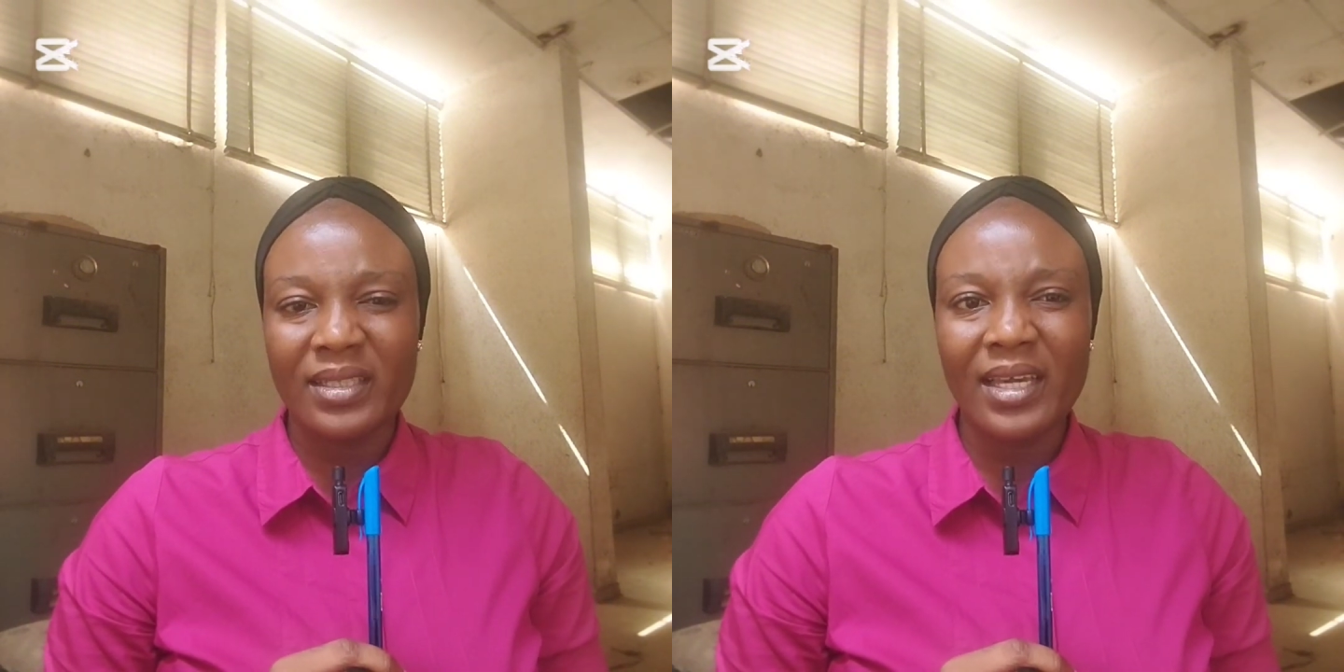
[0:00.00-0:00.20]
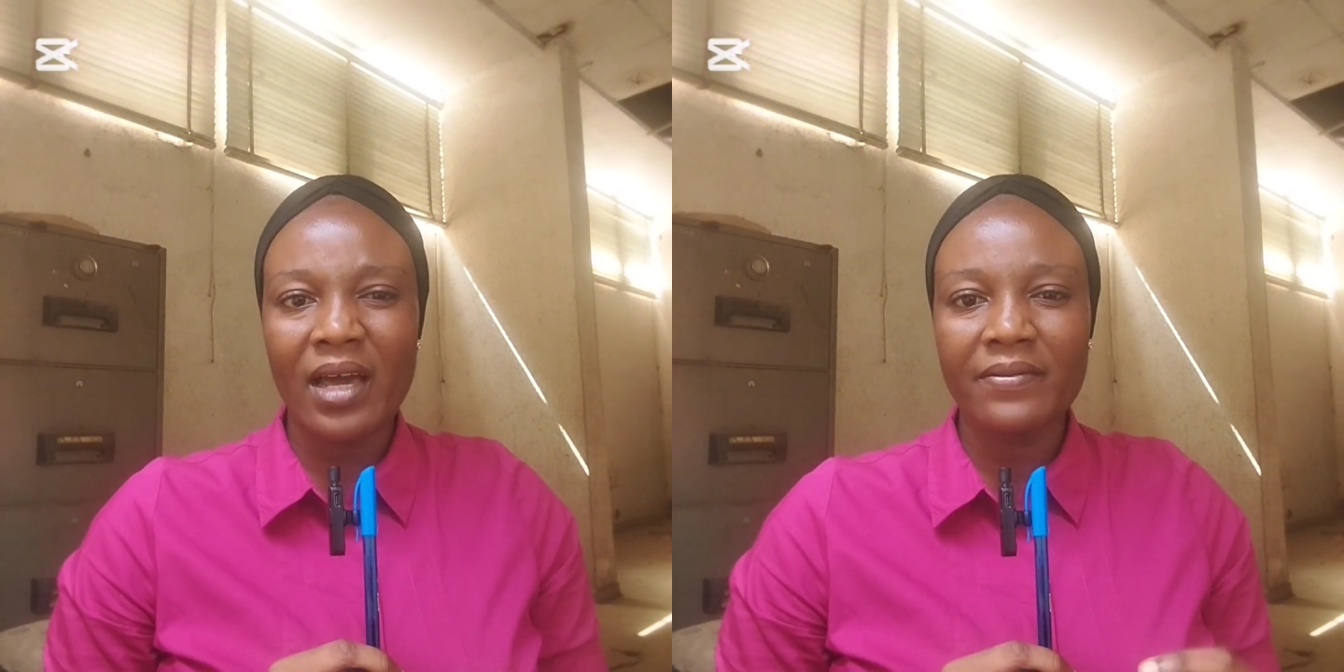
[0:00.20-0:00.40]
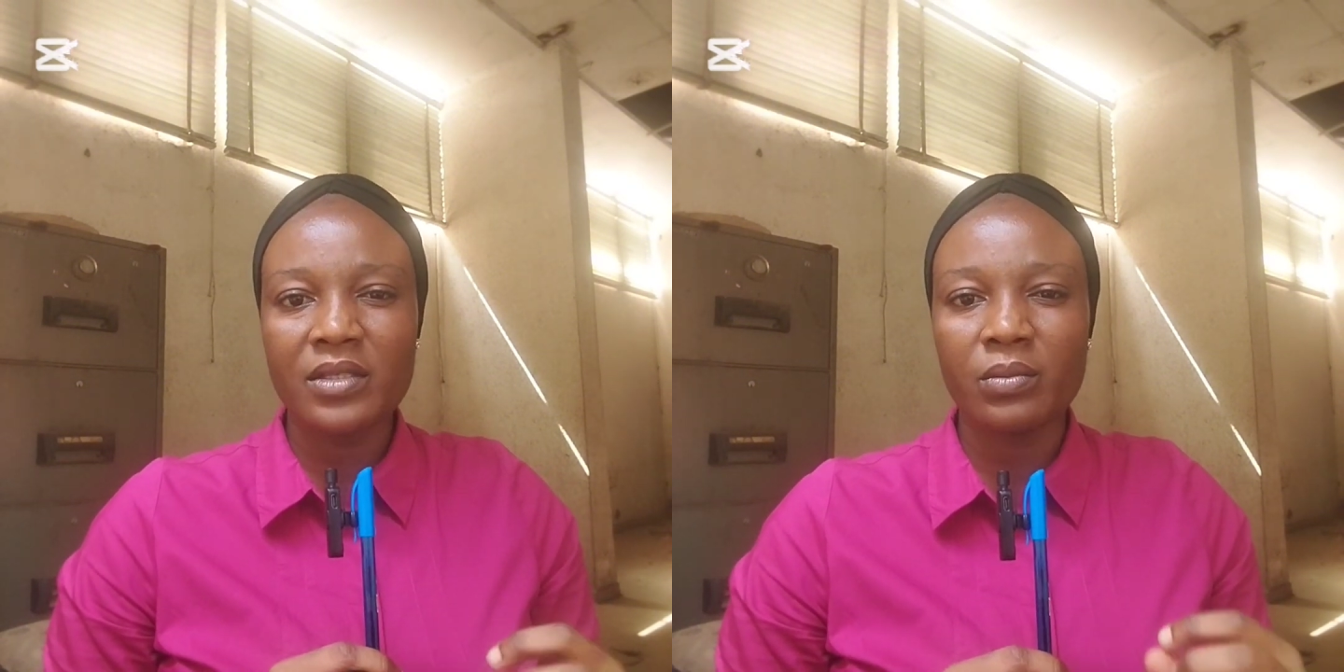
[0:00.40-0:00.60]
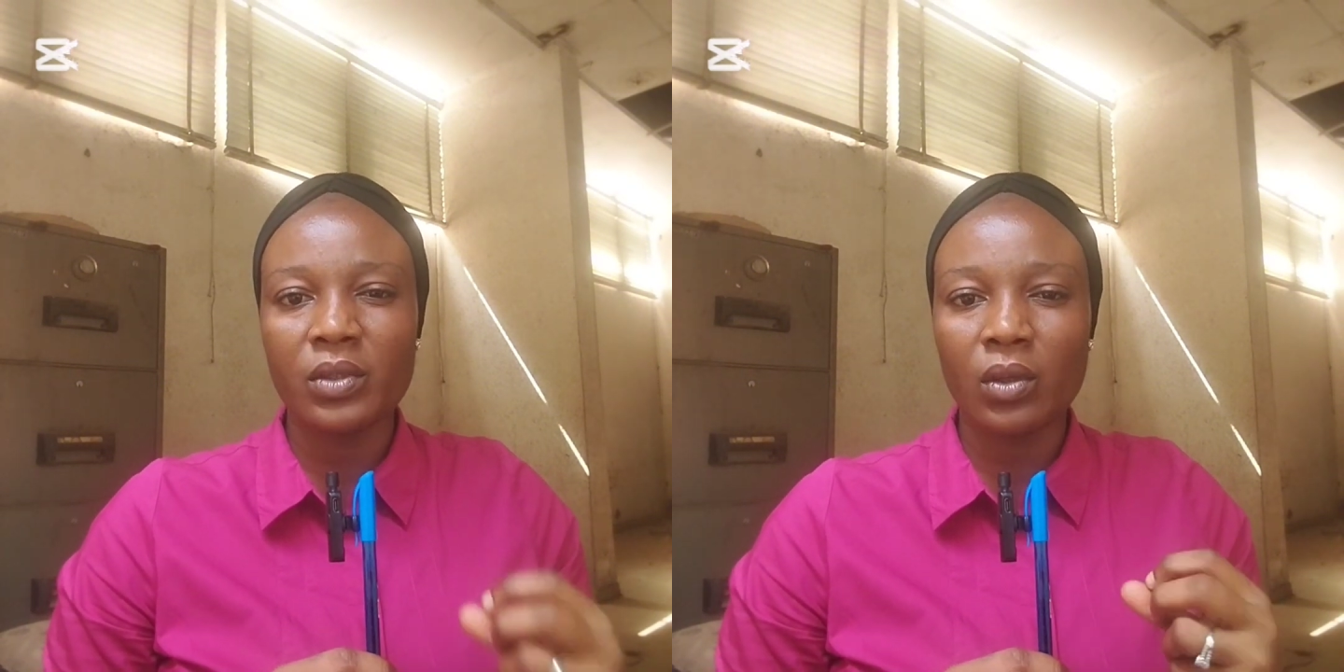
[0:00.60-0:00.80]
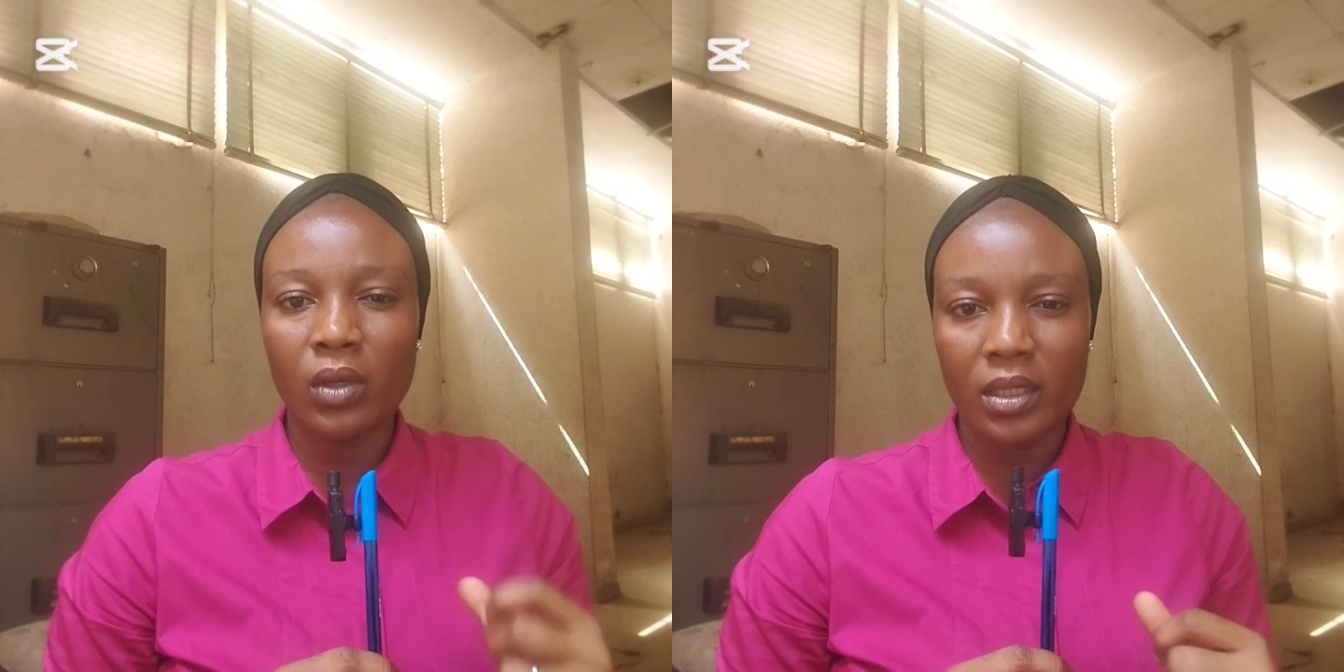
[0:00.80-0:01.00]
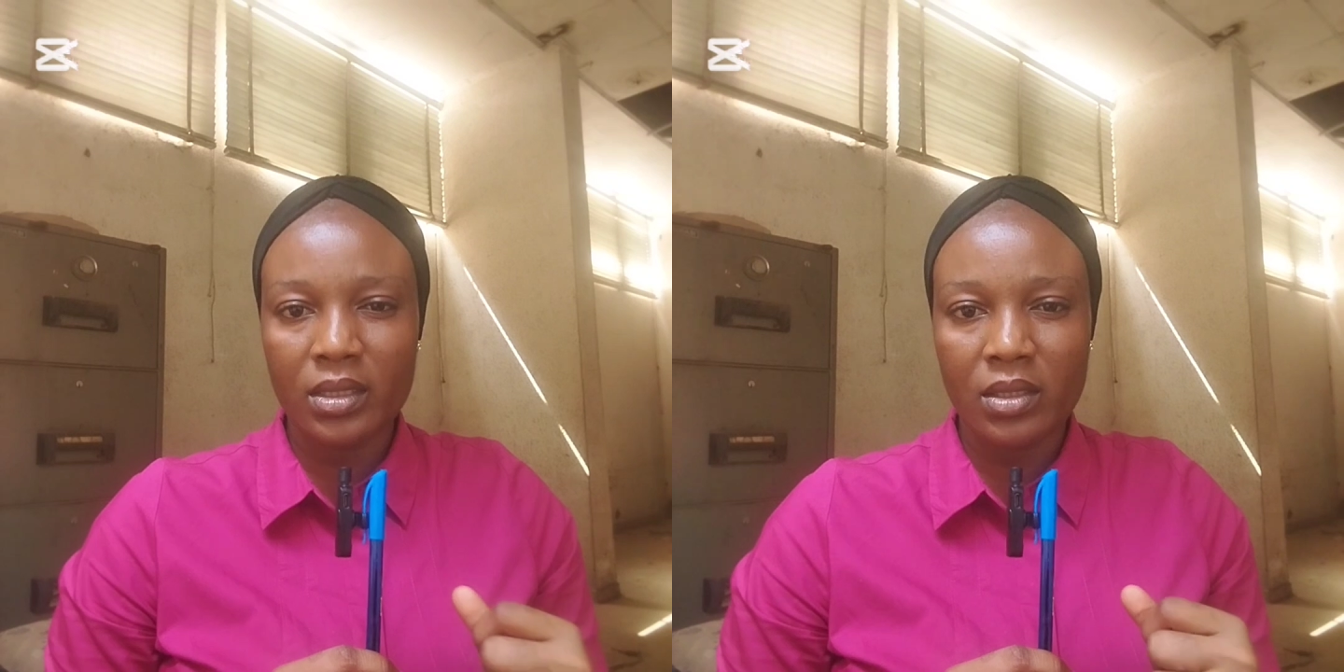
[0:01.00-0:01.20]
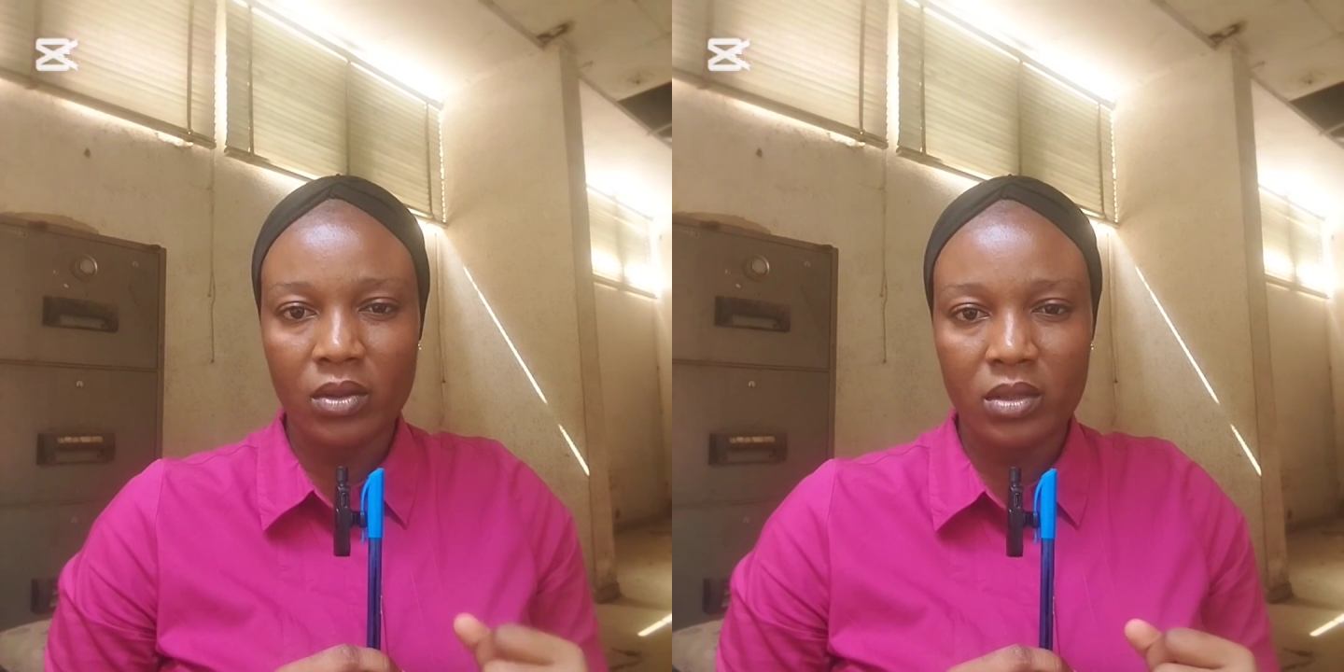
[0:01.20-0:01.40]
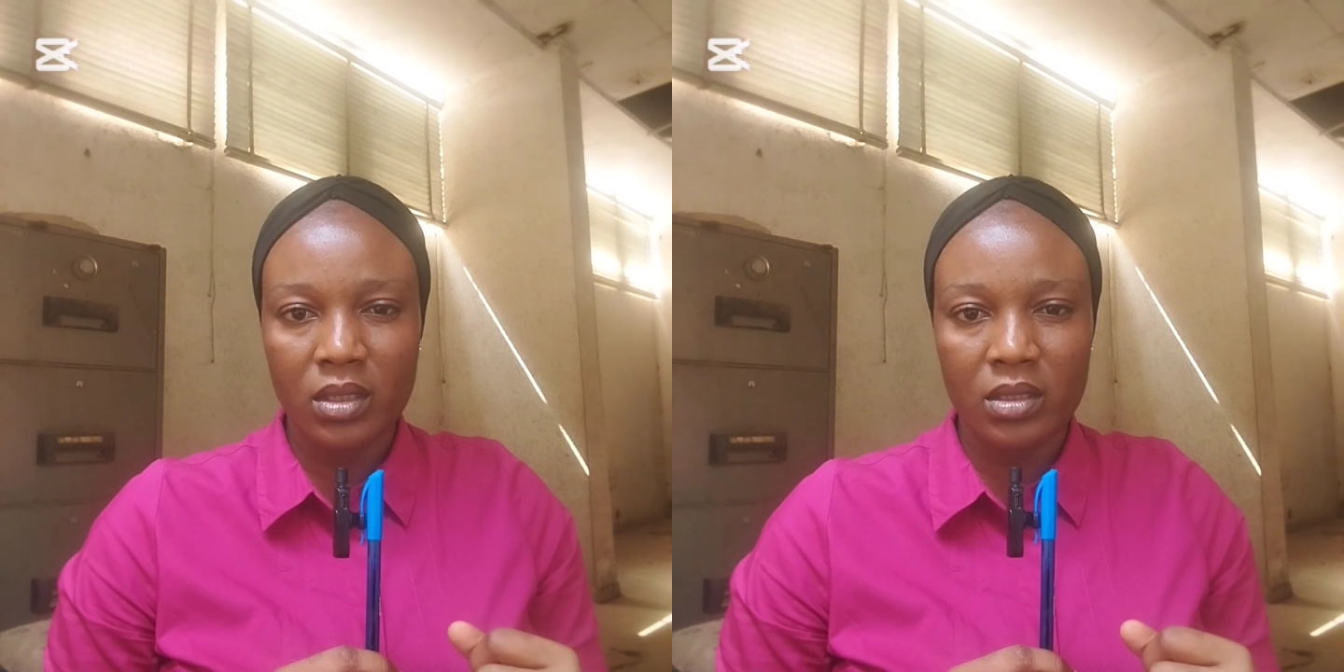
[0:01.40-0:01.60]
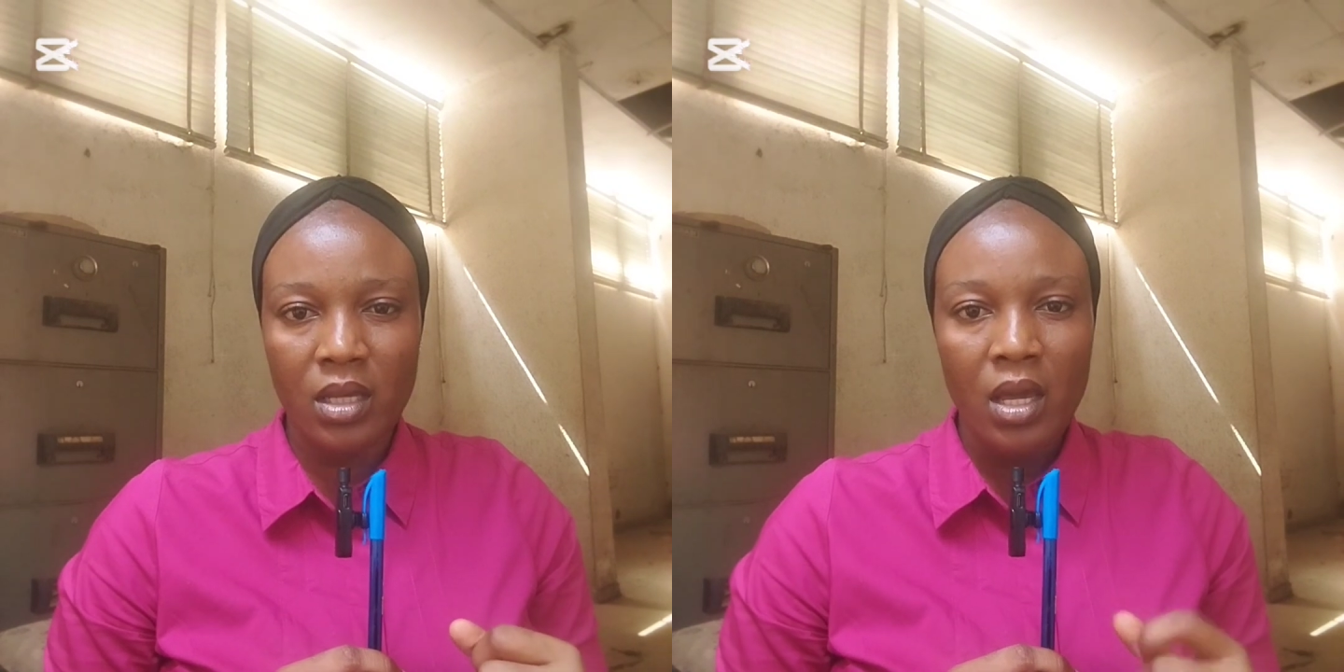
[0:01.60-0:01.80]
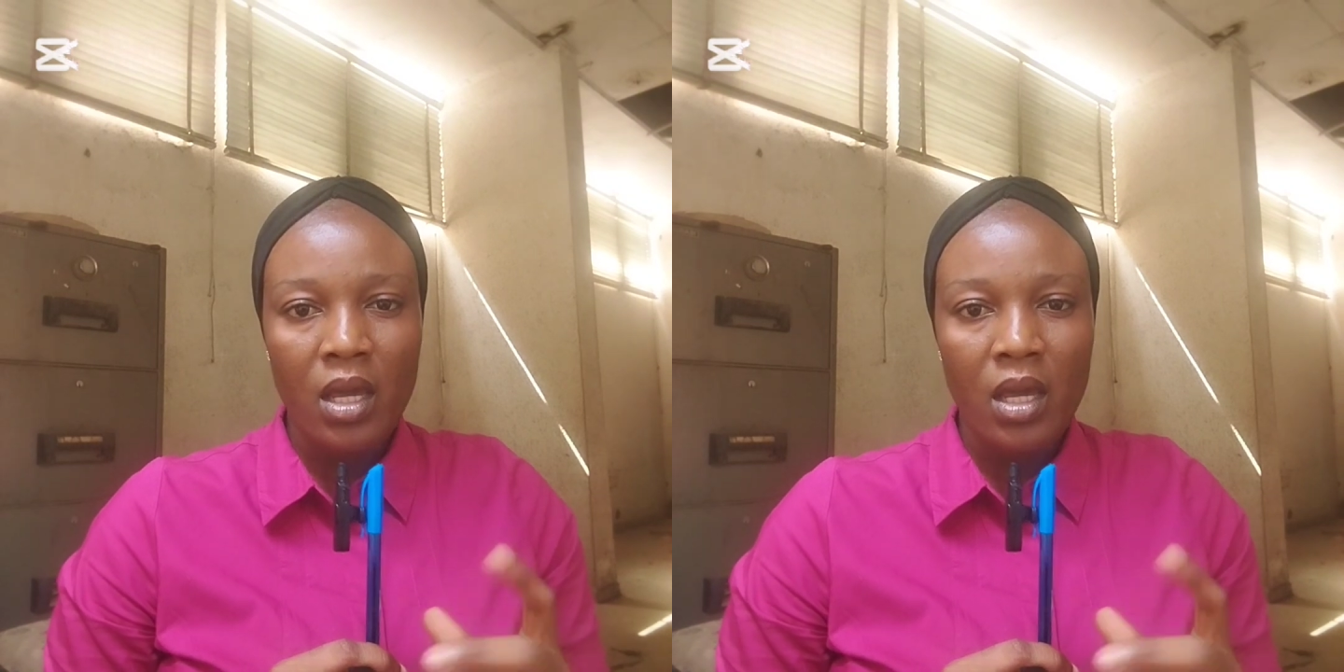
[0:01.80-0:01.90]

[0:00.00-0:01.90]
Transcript: they have to be quality content.